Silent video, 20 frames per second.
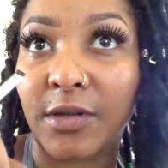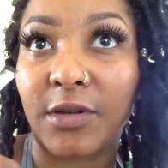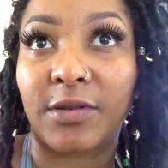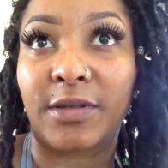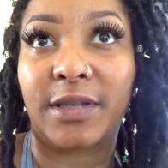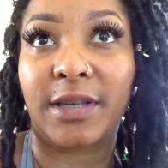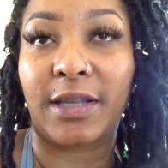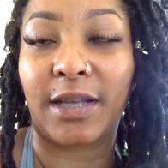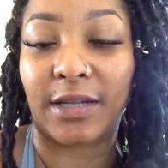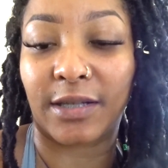So
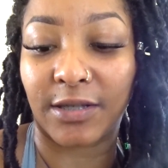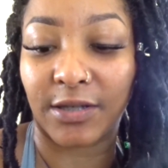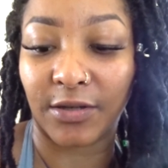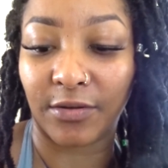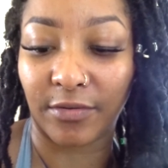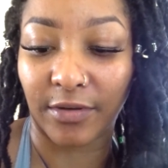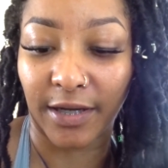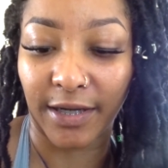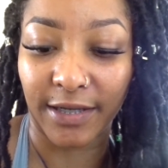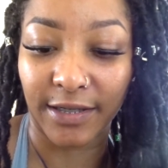see, that's
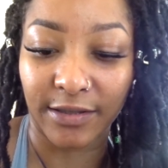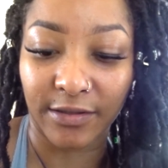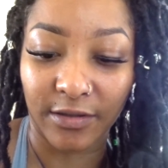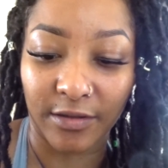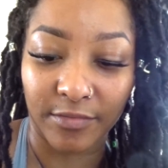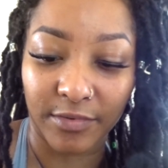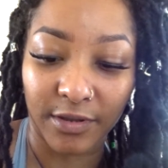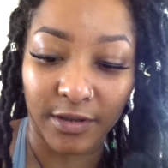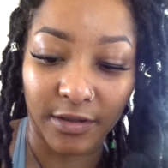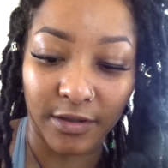too light, so
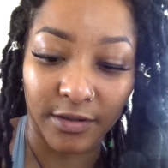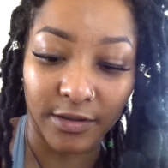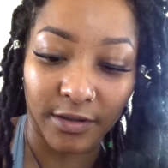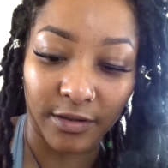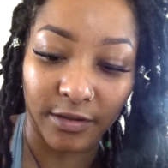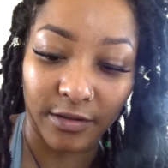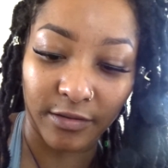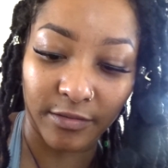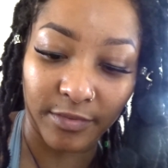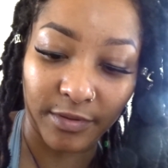I'm just going to use a
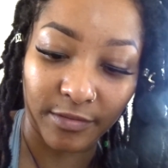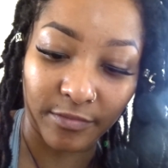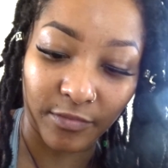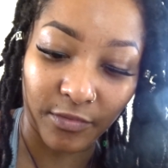little bit